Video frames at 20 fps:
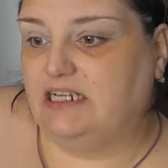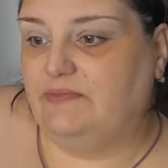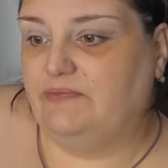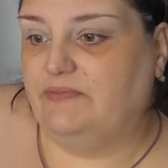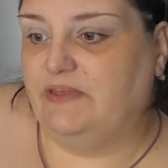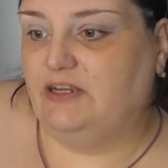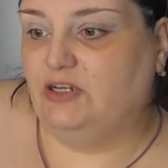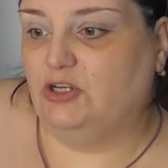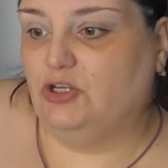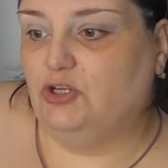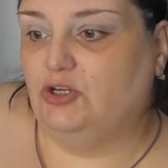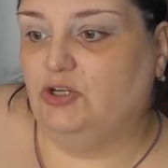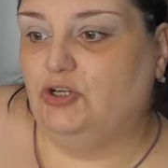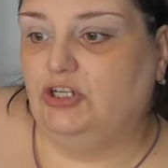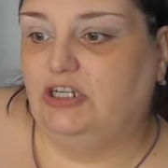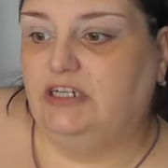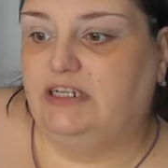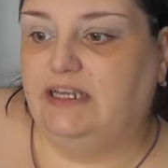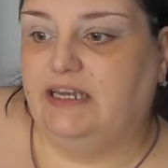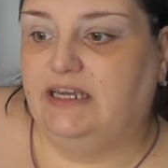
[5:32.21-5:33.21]
and then
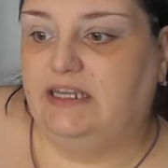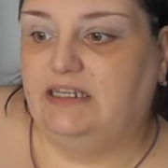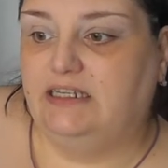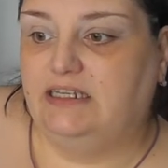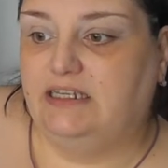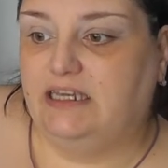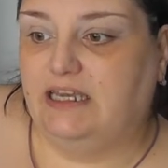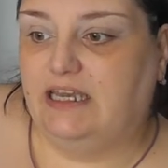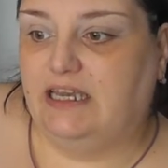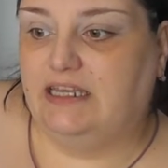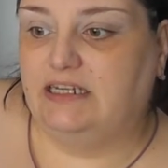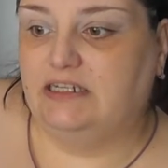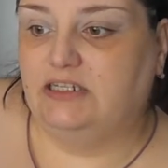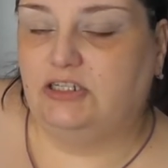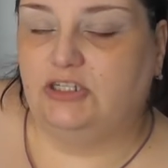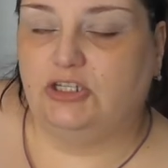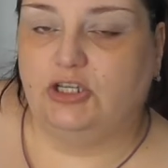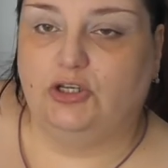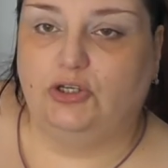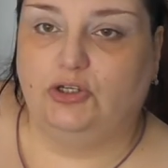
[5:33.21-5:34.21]
Cullinan
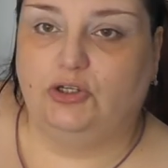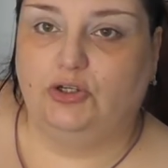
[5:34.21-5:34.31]
and